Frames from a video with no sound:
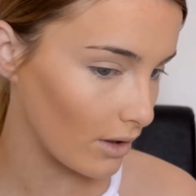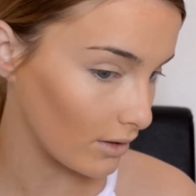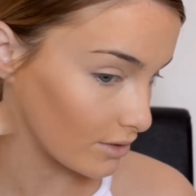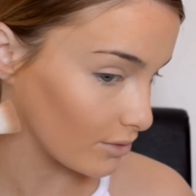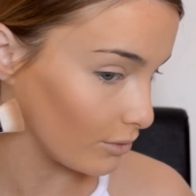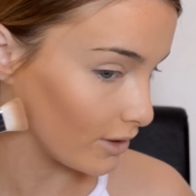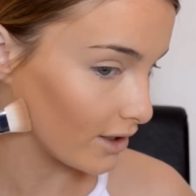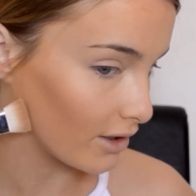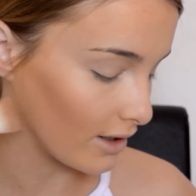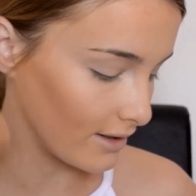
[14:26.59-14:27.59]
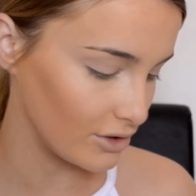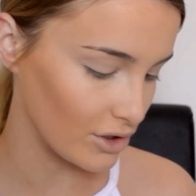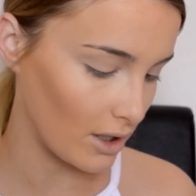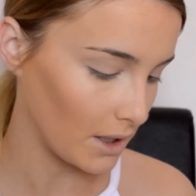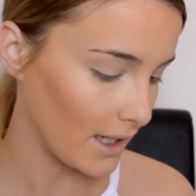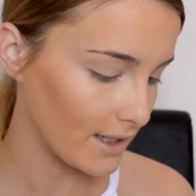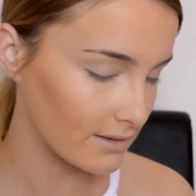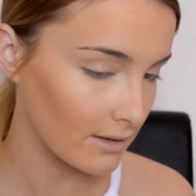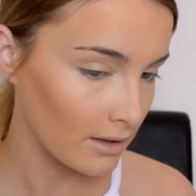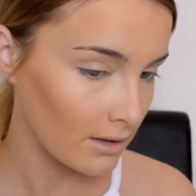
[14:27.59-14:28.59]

contour your kind of jawline.